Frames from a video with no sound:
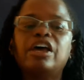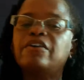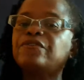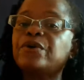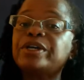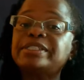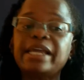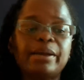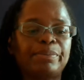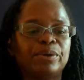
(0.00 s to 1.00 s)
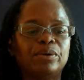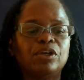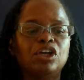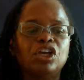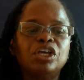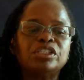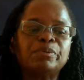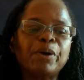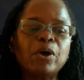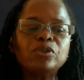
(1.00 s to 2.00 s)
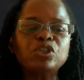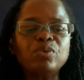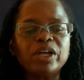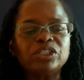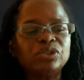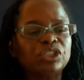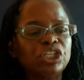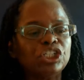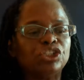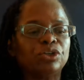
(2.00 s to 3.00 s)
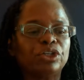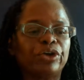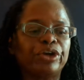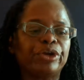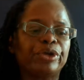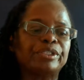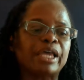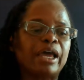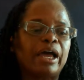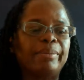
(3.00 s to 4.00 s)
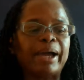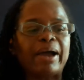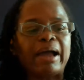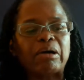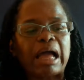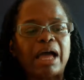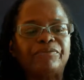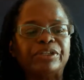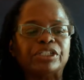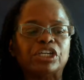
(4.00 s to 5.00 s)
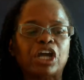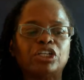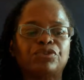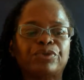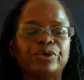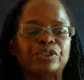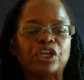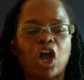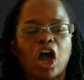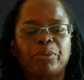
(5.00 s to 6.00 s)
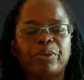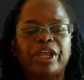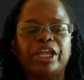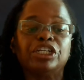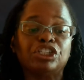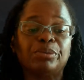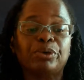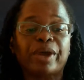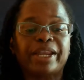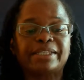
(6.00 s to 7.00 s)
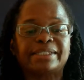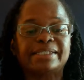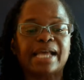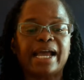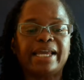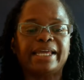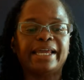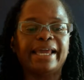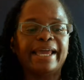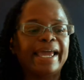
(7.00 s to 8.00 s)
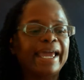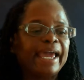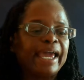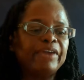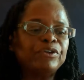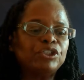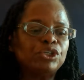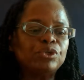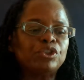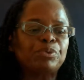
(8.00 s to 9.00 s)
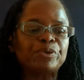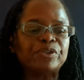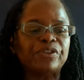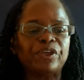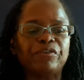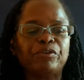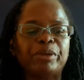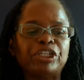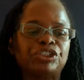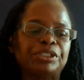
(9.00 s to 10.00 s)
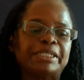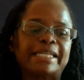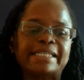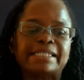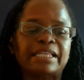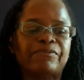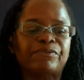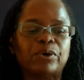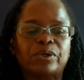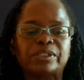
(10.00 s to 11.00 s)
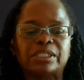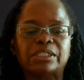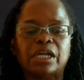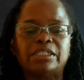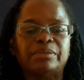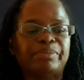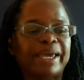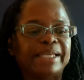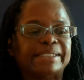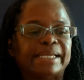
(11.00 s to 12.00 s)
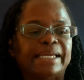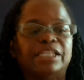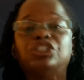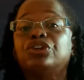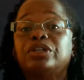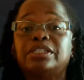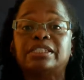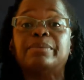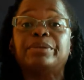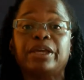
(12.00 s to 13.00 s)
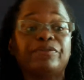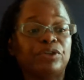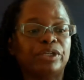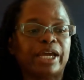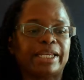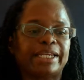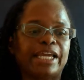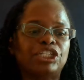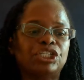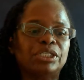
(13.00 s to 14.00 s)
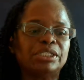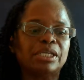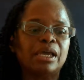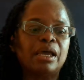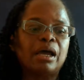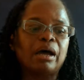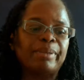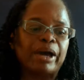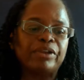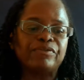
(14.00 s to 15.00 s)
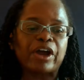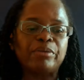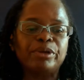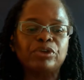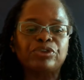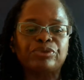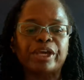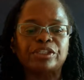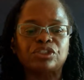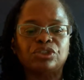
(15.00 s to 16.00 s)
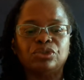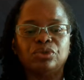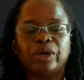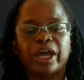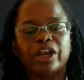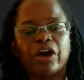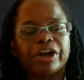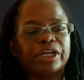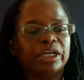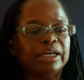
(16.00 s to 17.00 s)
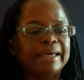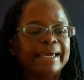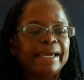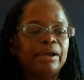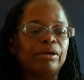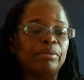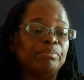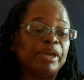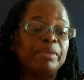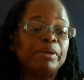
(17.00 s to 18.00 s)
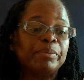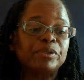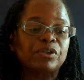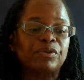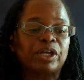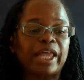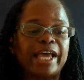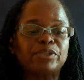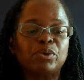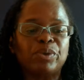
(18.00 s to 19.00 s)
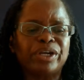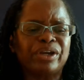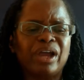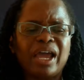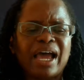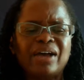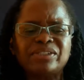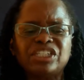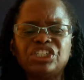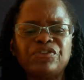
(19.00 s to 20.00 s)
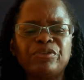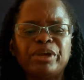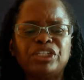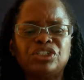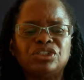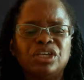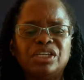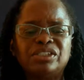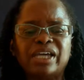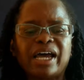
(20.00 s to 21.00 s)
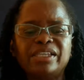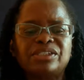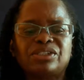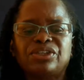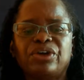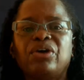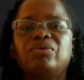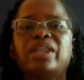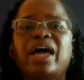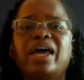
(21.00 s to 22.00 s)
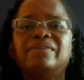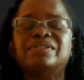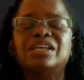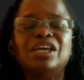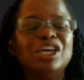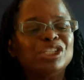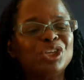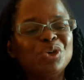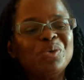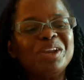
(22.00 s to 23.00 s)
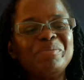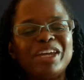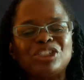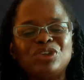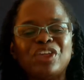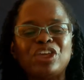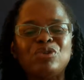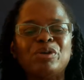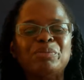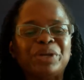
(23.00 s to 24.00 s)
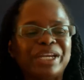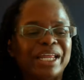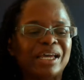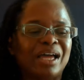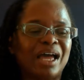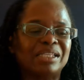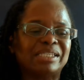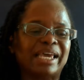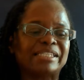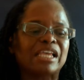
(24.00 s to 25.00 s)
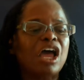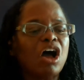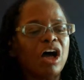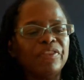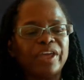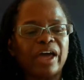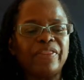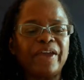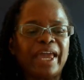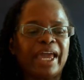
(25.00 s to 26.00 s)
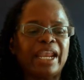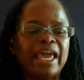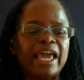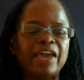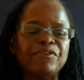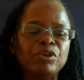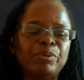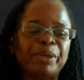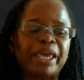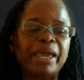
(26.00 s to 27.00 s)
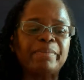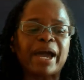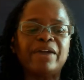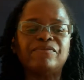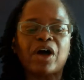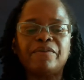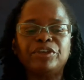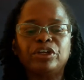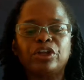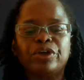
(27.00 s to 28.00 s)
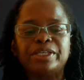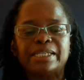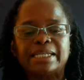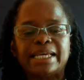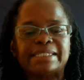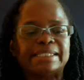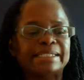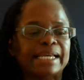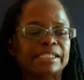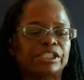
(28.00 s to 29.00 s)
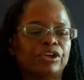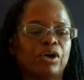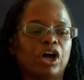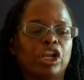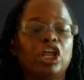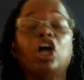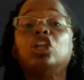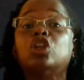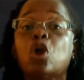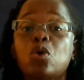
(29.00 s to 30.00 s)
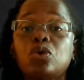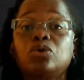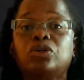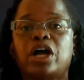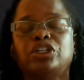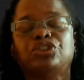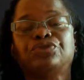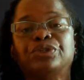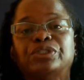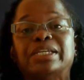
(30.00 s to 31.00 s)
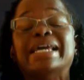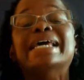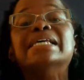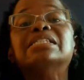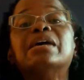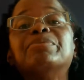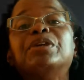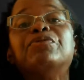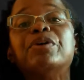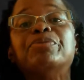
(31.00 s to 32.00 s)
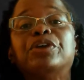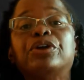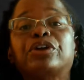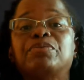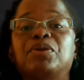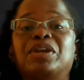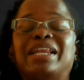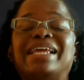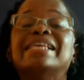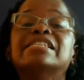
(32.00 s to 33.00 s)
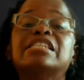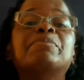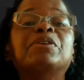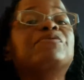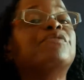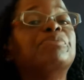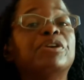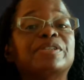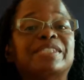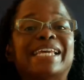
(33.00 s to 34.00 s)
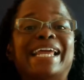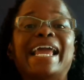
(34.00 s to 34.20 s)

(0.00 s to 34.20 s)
For example, suppose you want to teach your learners about how conflict and controversy operate in a democratic society. If you choose to present the information in a lesson that focuses on debates in the General Assembly of the United Nations about environmental threats to Antarctica, many members of your class will wonder how such information ties to their own lives. So you want to make sure that you can put it in context. On the other hand, if you begin by involving your learners in lessons that center on a local controversy, something from their community, something from their city,